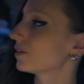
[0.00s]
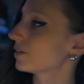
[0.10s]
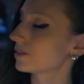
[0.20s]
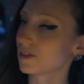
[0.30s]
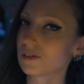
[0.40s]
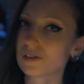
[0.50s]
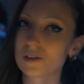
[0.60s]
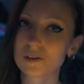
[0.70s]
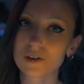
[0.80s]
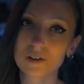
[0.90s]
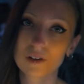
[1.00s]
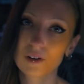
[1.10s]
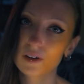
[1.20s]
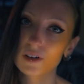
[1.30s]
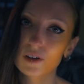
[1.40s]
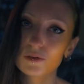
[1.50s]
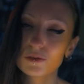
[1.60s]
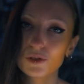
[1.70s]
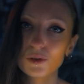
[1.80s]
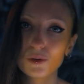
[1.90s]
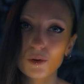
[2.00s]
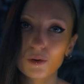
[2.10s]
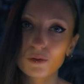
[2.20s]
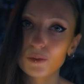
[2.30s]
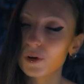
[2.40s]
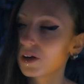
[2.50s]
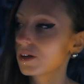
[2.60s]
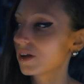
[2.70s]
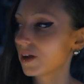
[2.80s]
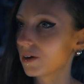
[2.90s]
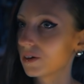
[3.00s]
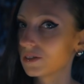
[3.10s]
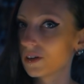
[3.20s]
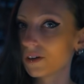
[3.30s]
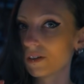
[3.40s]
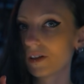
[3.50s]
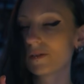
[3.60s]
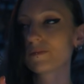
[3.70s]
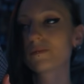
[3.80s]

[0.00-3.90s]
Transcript: since they're not long enough to go over my hair entirely,